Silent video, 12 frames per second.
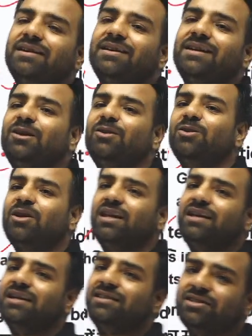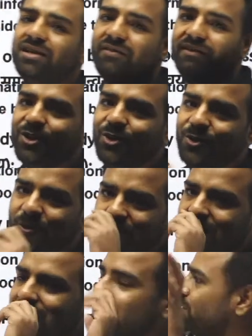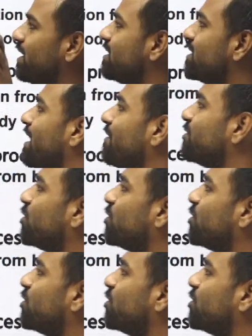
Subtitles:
Hello Knowledge, how are you? So yes, I was